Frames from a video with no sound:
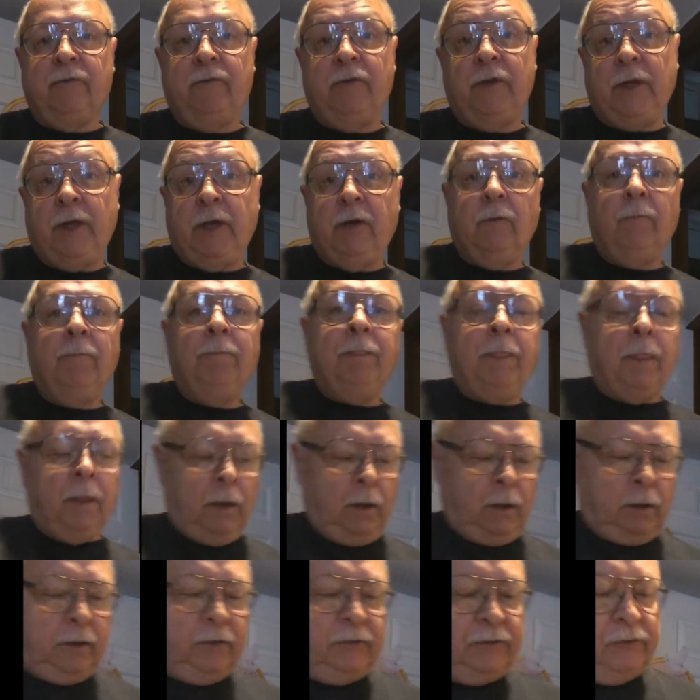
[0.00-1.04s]
video.
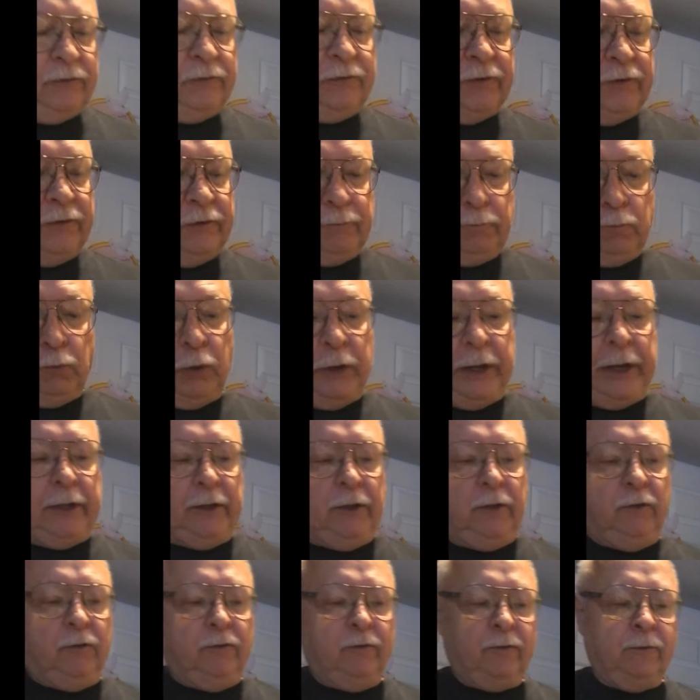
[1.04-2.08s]
This is just what I
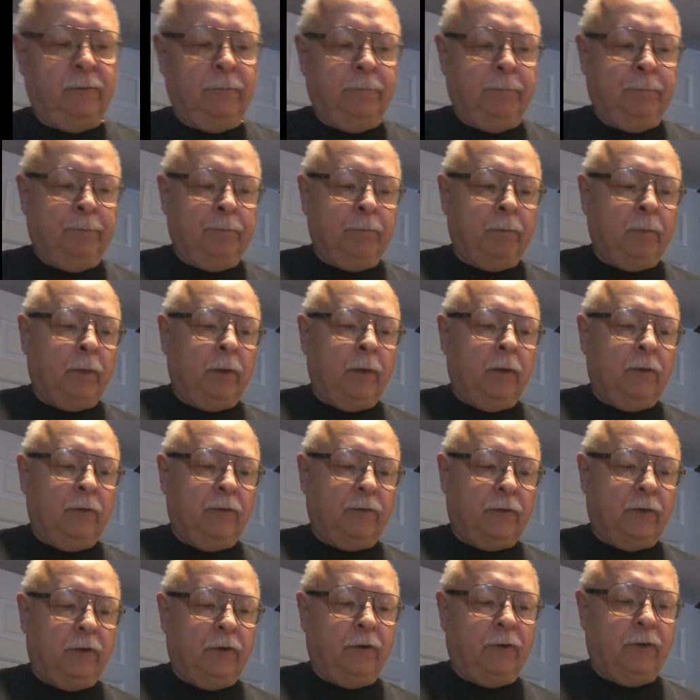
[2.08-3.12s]
use.
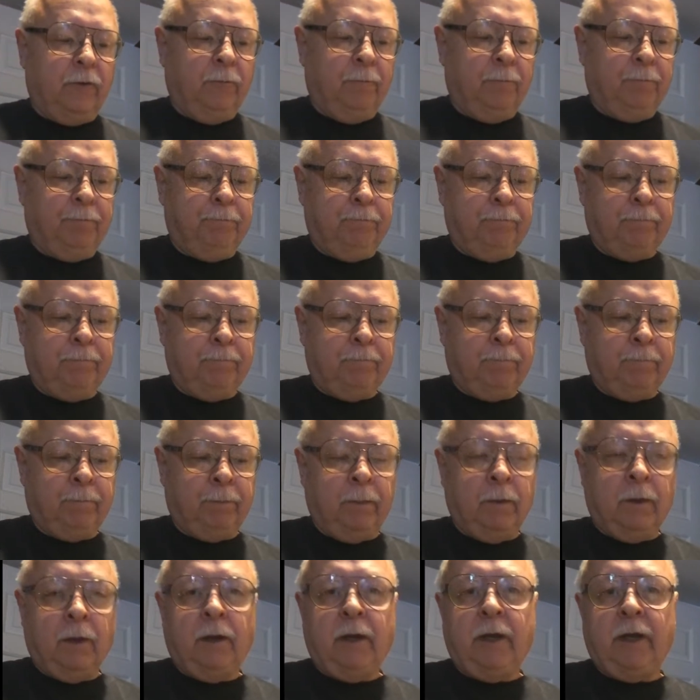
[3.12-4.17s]
So,
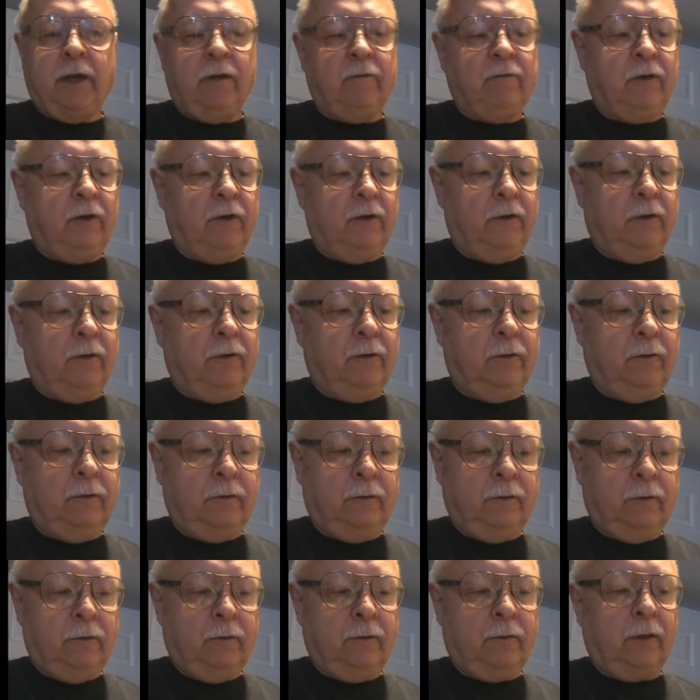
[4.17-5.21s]
I have here,
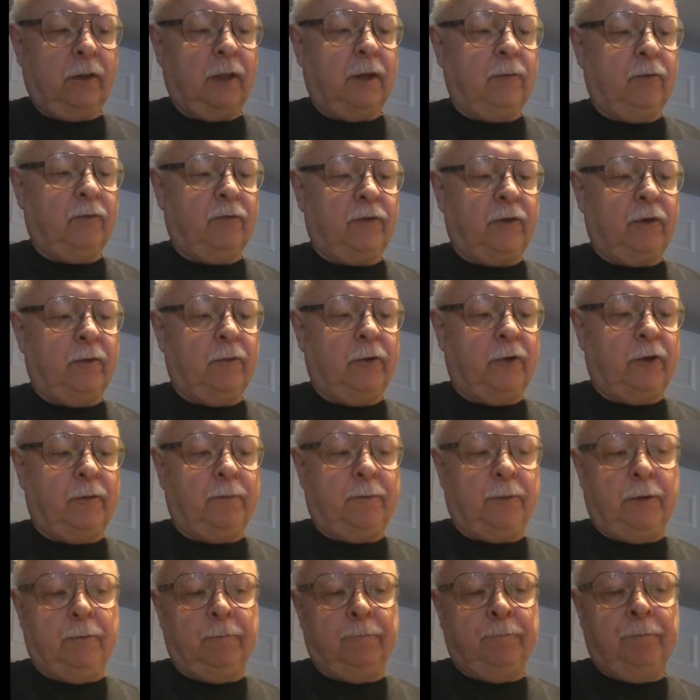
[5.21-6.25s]
the label's covered up,
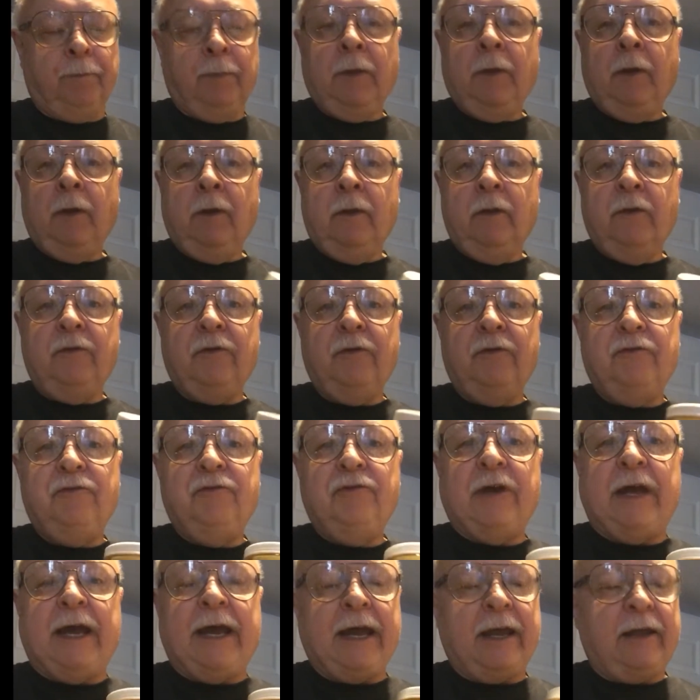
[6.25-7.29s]
but this is
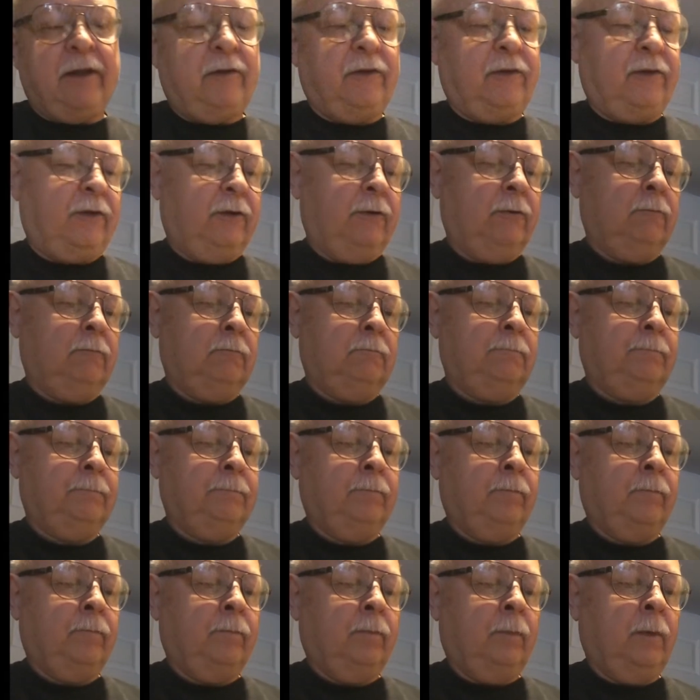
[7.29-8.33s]
Jack's
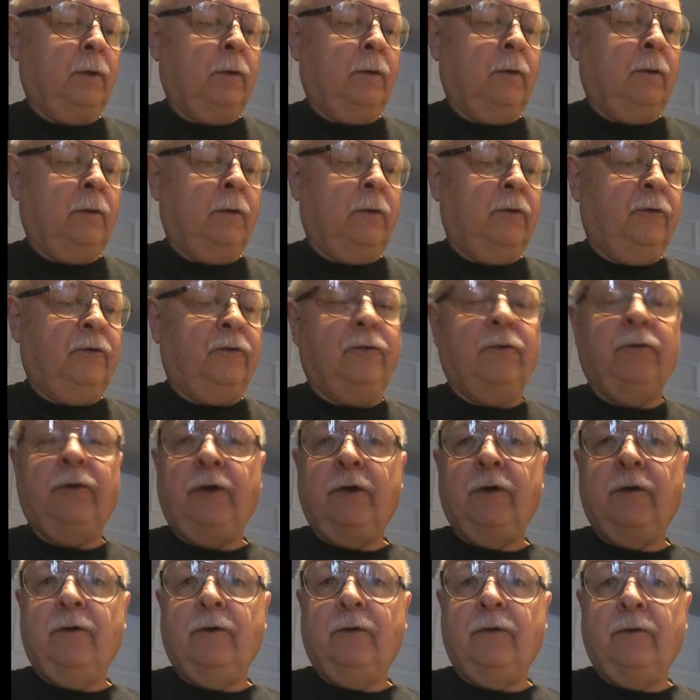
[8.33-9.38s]

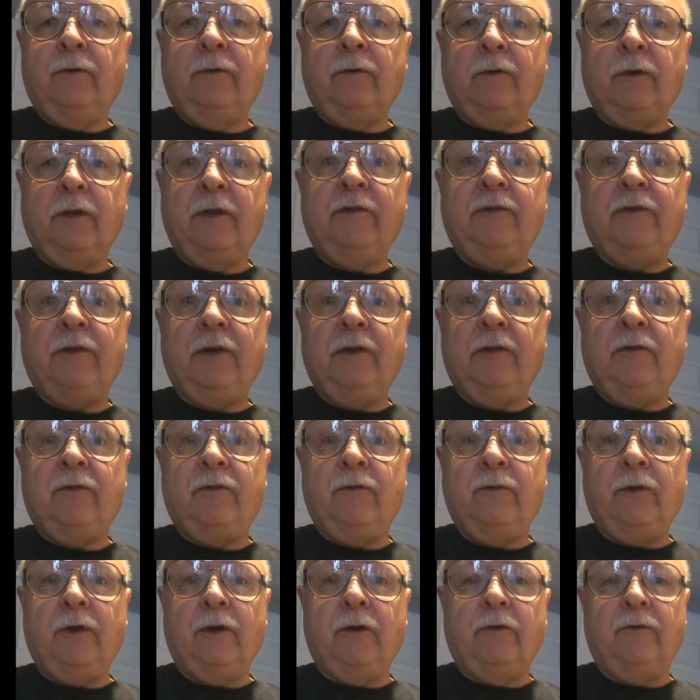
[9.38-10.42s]
Linseed
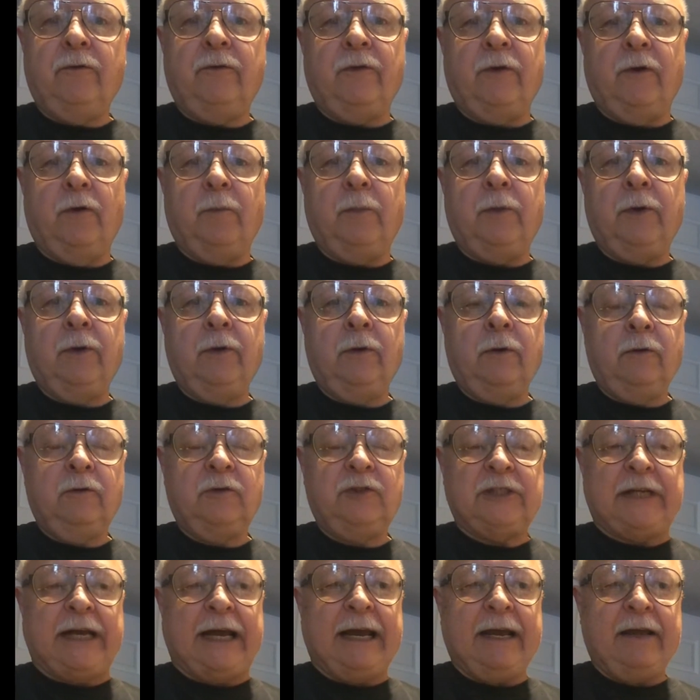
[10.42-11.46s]
Studio Soap.
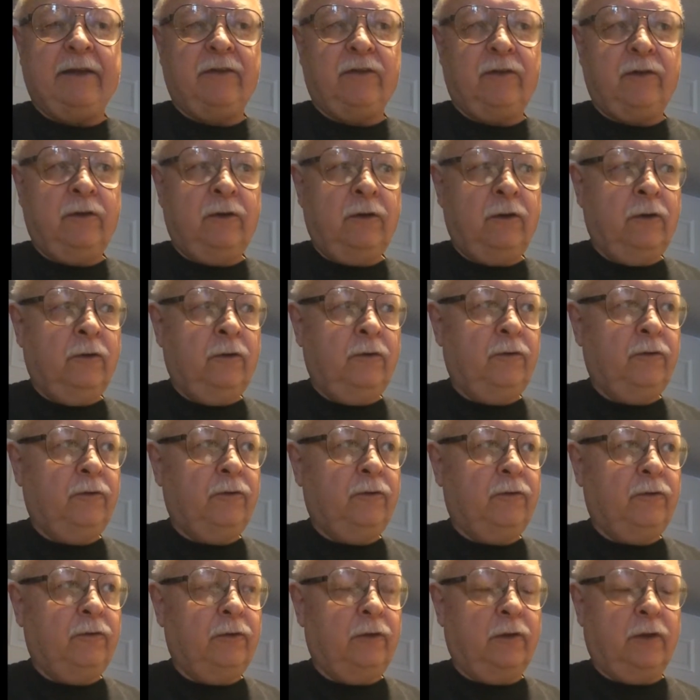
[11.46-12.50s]
Jack's
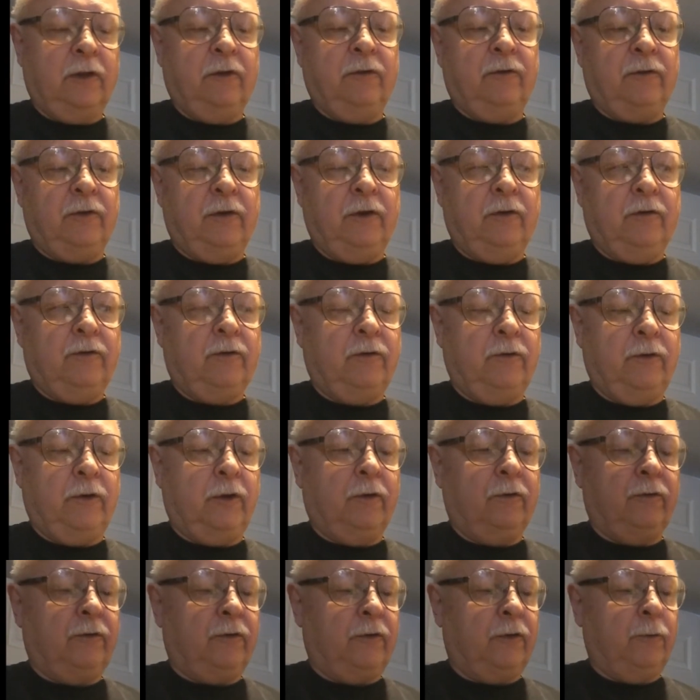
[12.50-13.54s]
Linseed
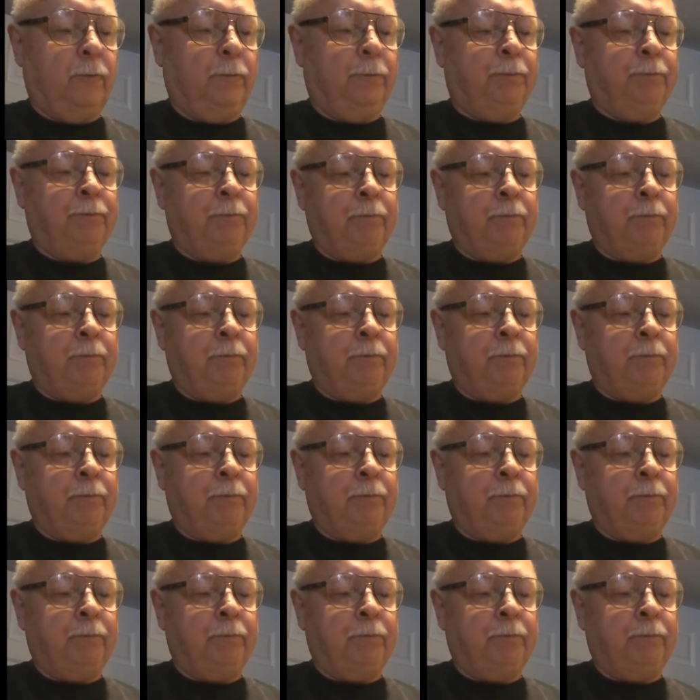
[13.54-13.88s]
Studio Soap.